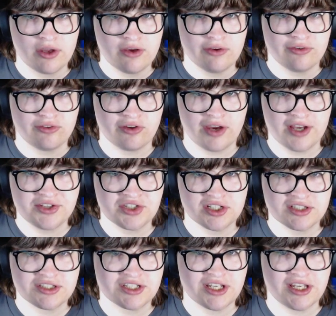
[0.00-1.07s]
So as you can
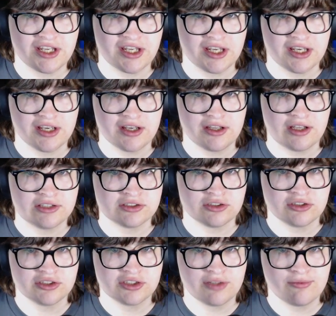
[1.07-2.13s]
see here, as long
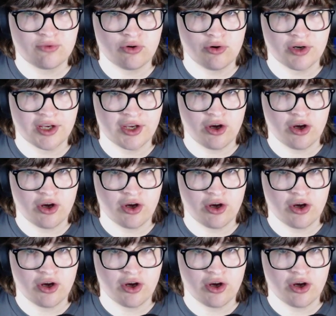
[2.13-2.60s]
as I'm talking